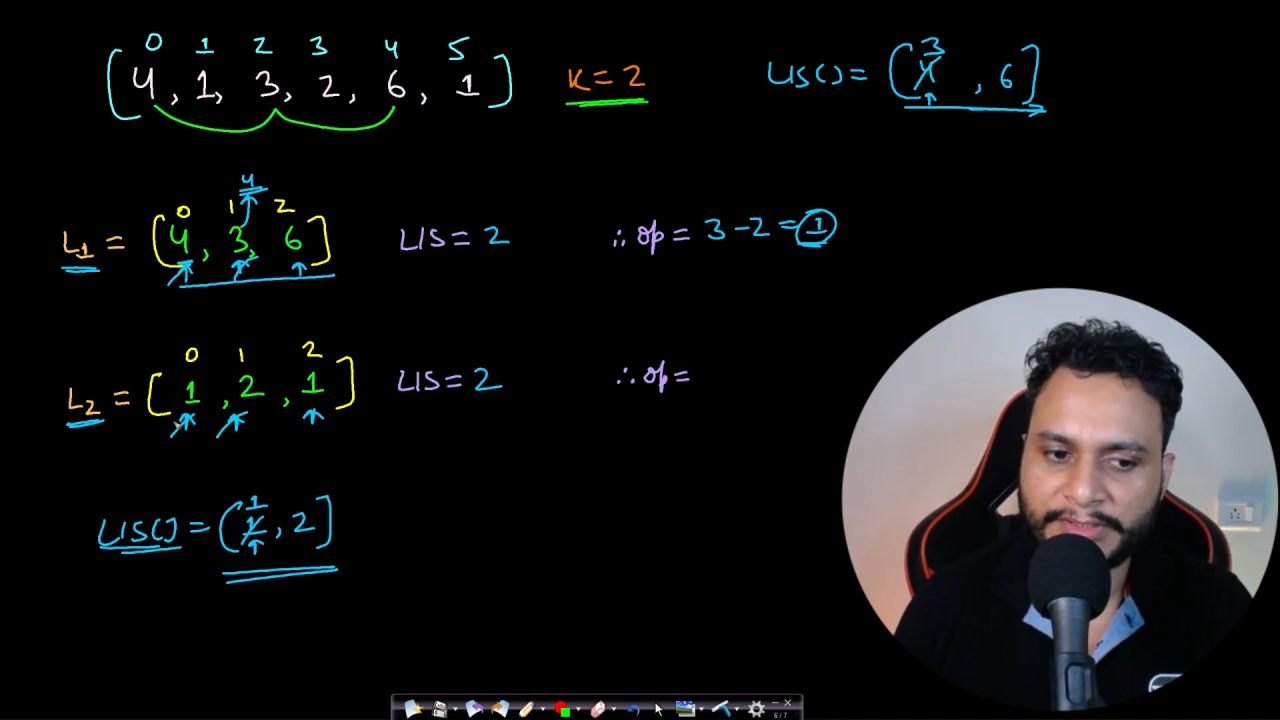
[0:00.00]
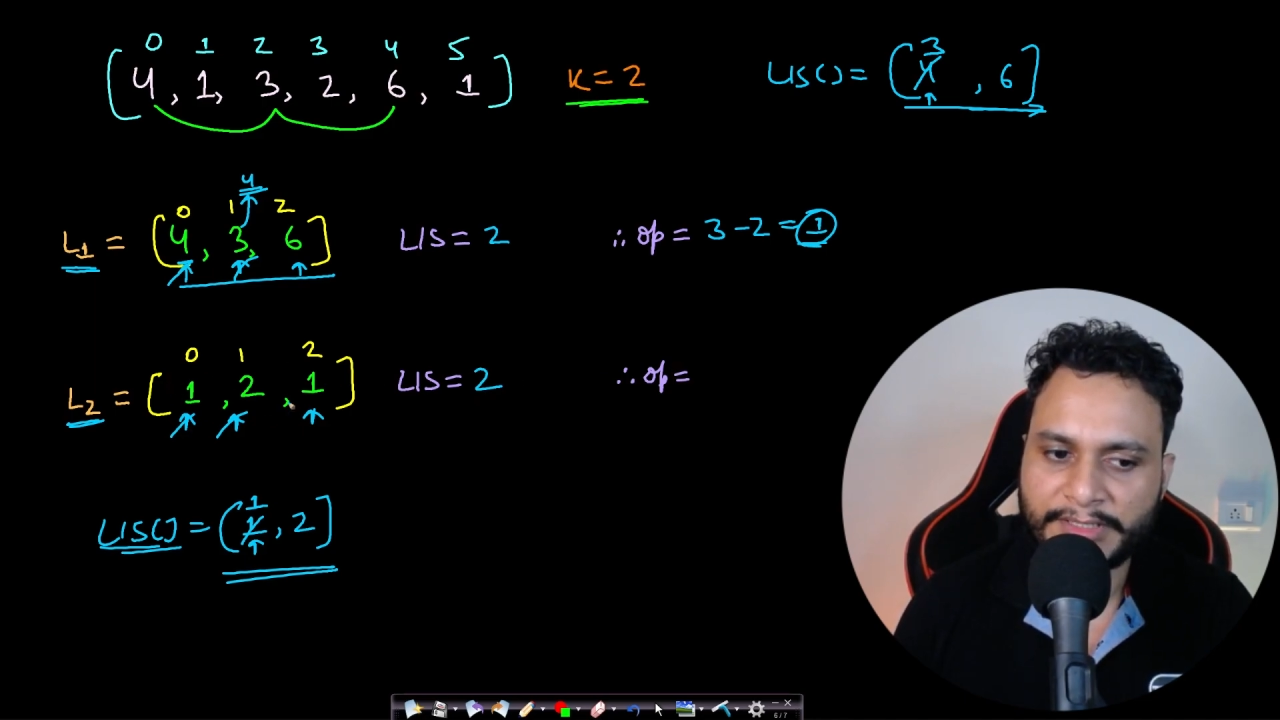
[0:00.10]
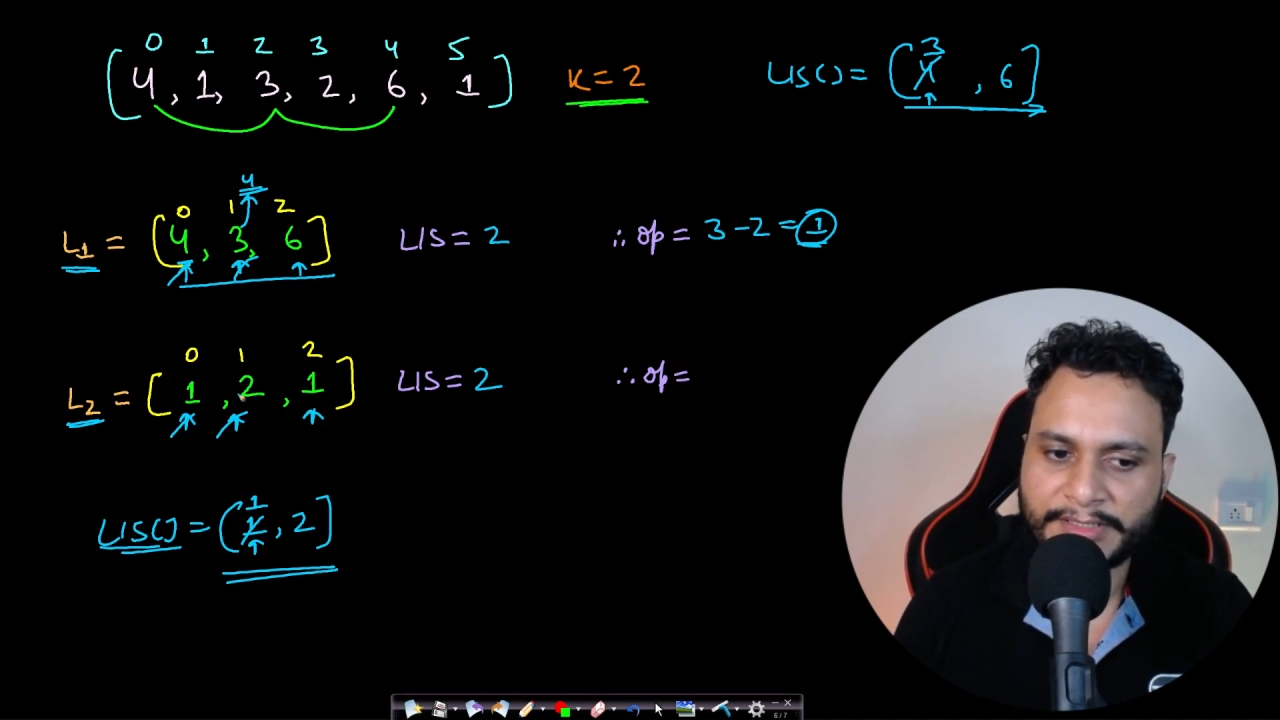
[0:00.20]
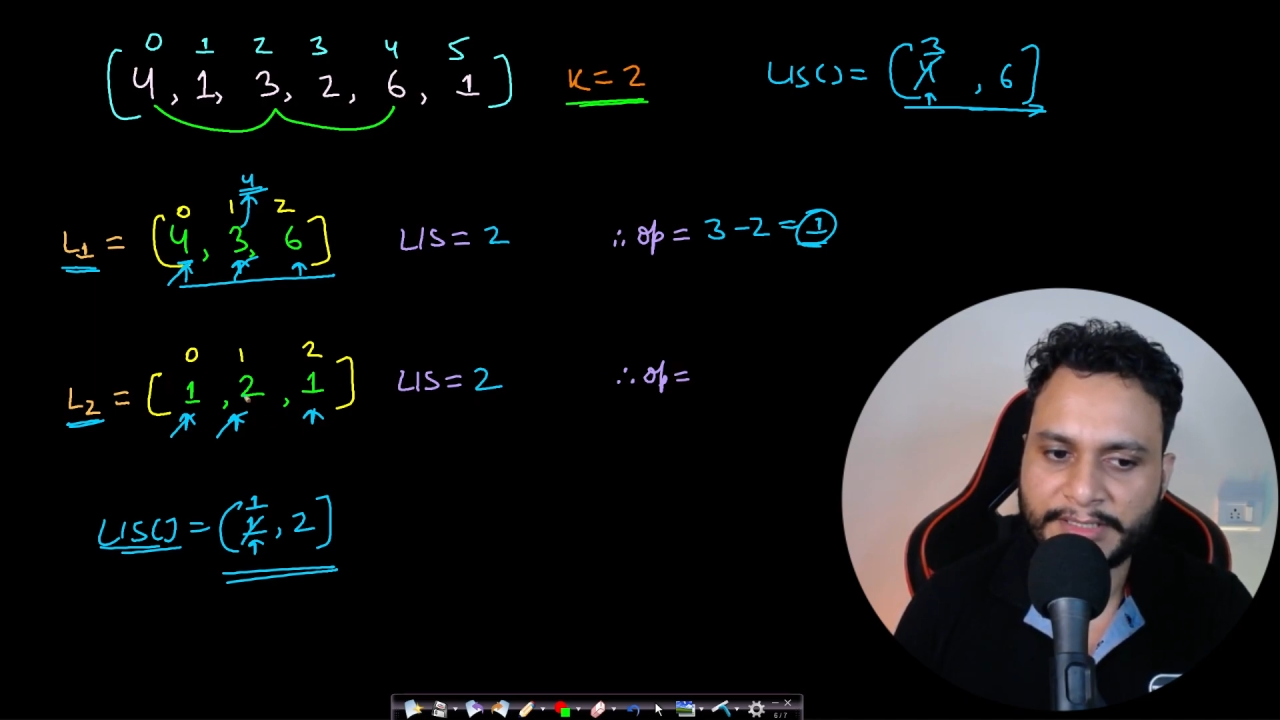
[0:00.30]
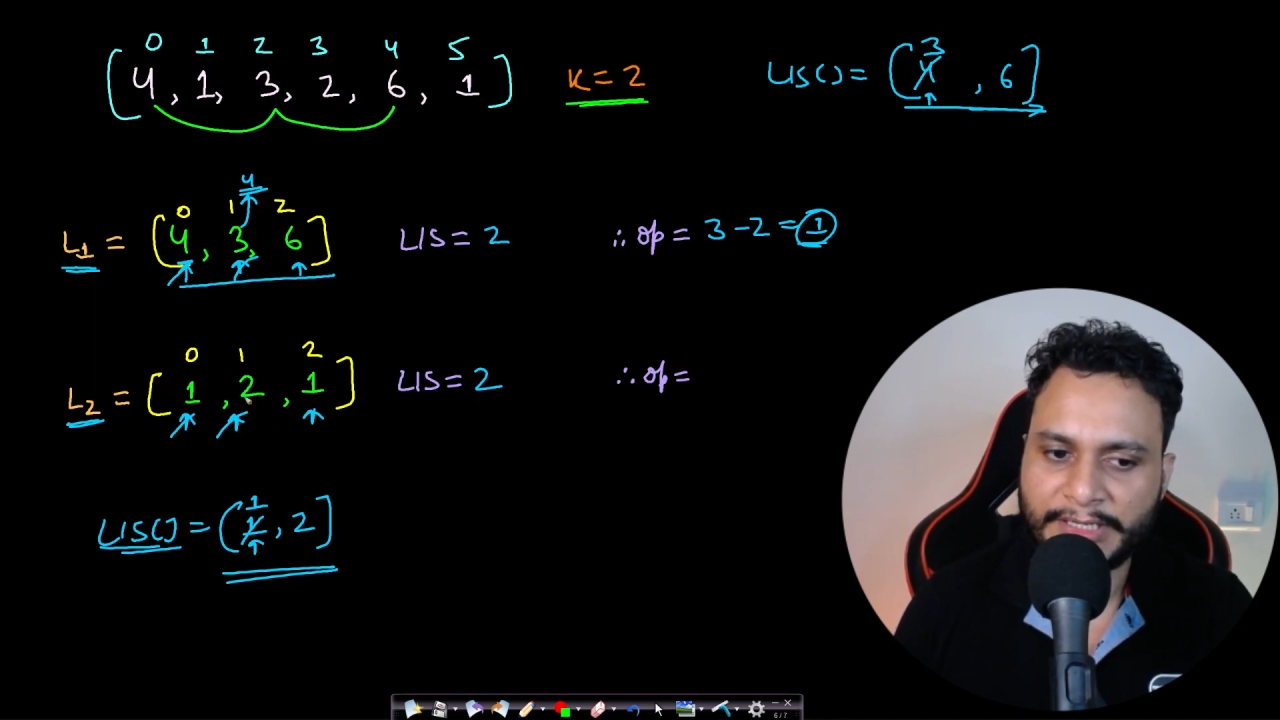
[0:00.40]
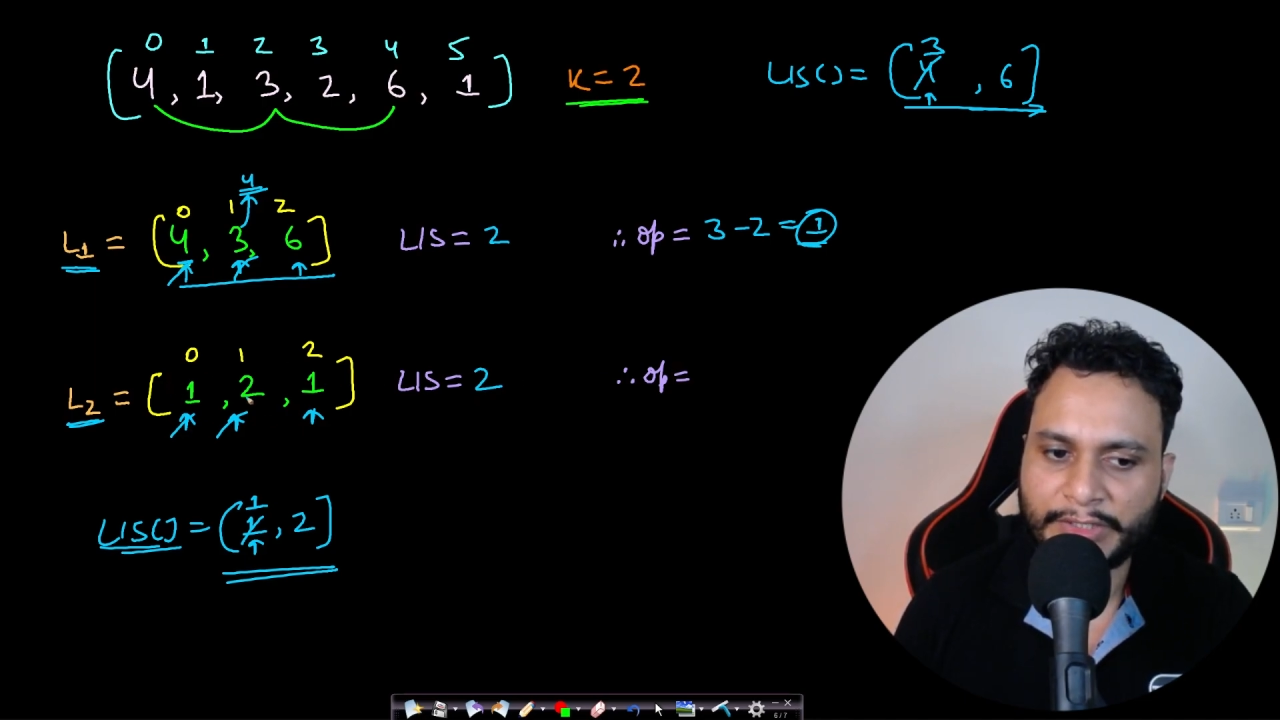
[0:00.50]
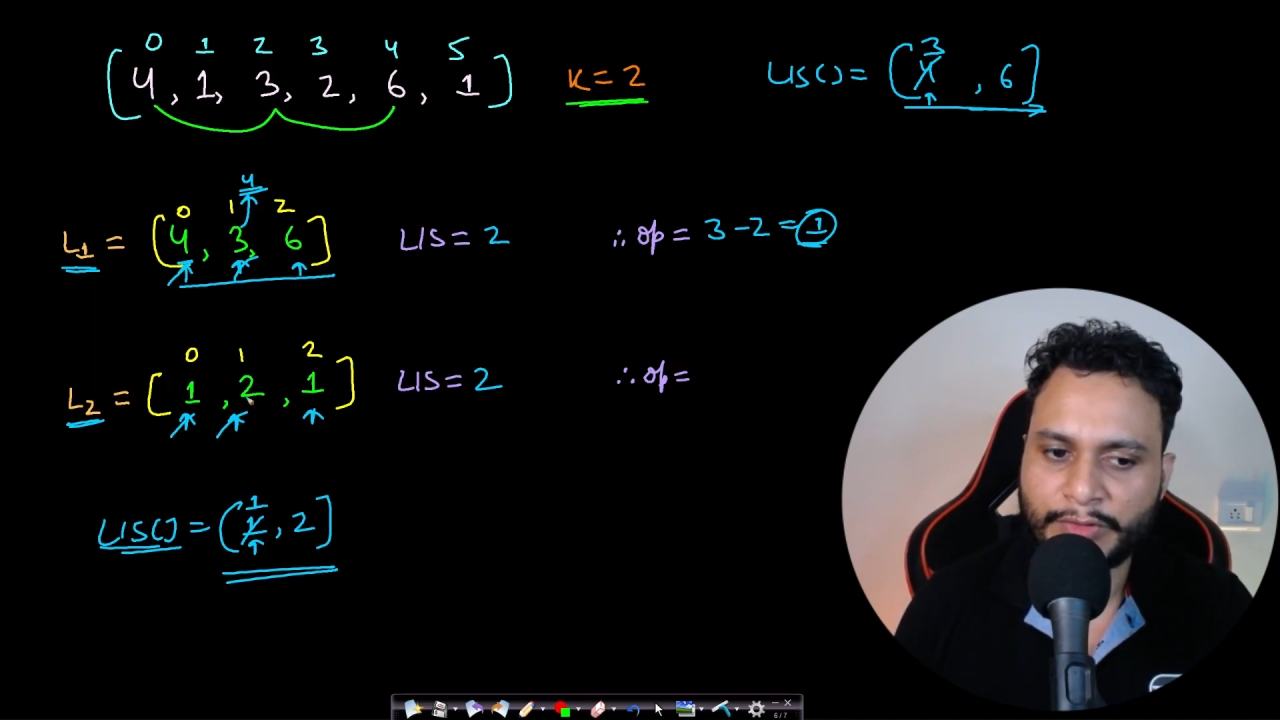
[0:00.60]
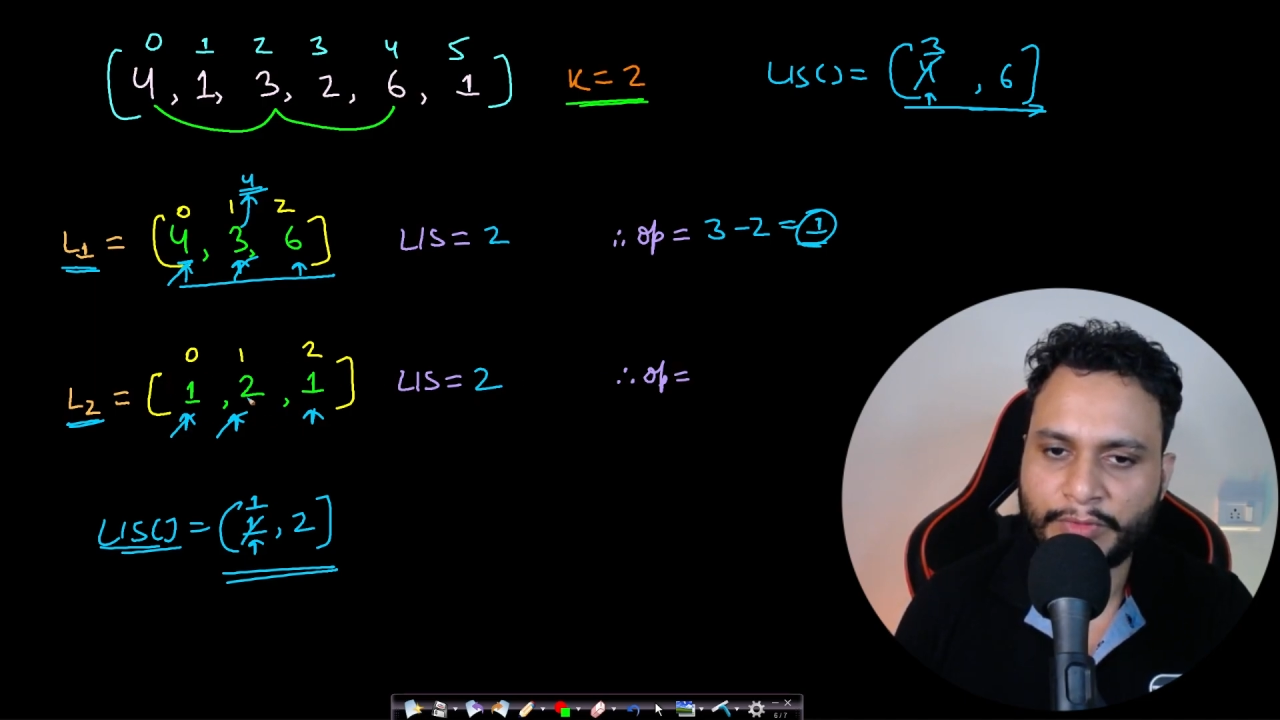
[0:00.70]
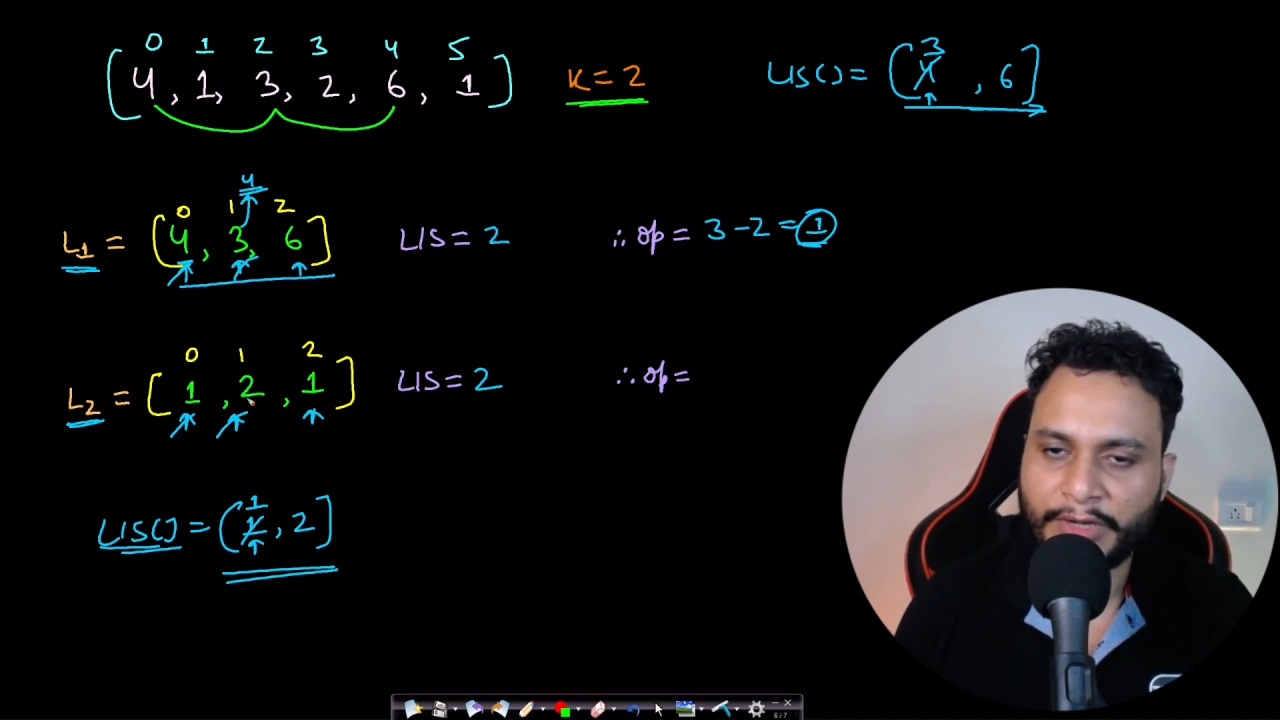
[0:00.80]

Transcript: this into